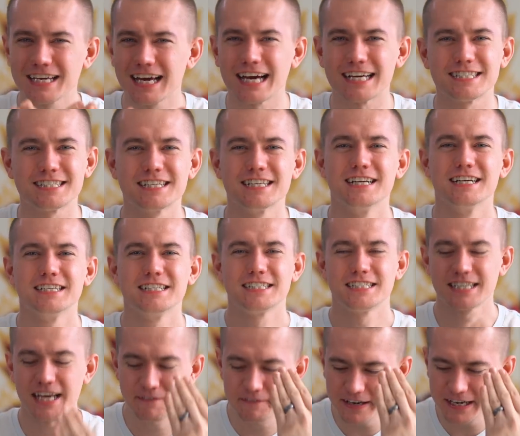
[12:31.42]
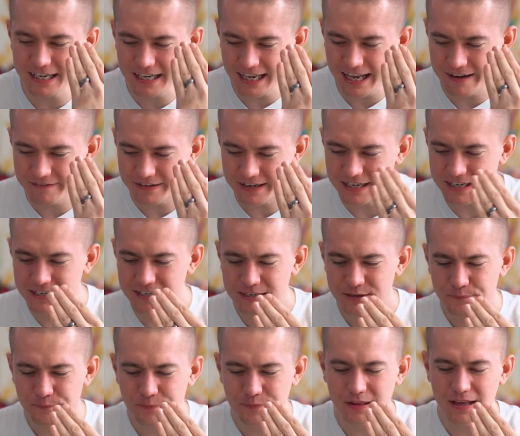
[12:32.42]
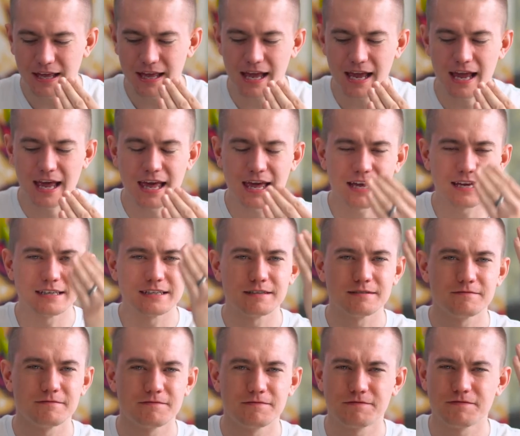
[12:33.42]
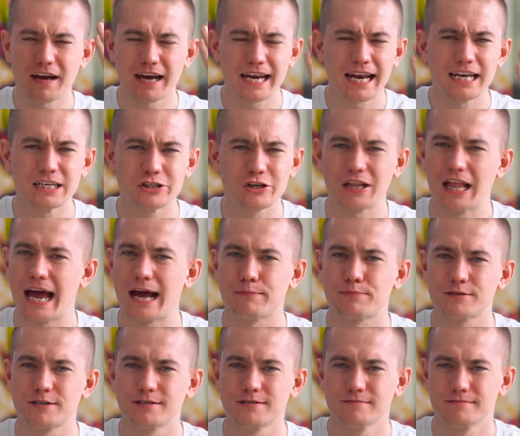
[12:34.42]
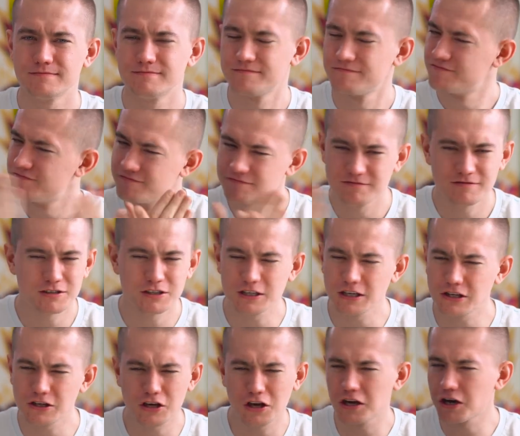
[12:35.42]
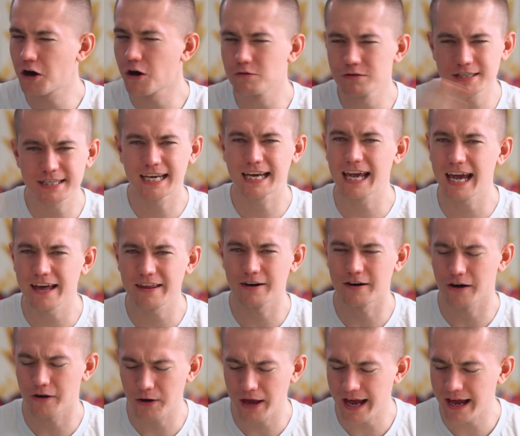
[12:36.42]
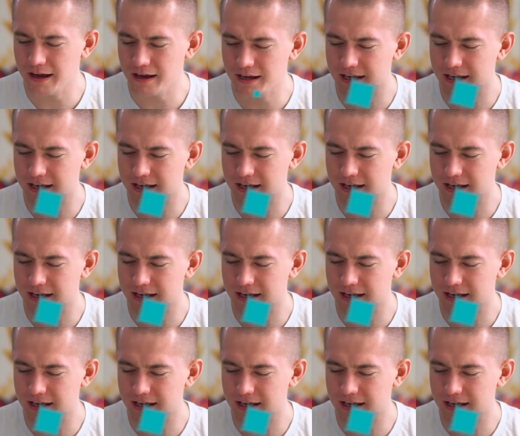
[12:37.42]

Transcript: yes, 7-Eleven and financial apps. It goes together, okay?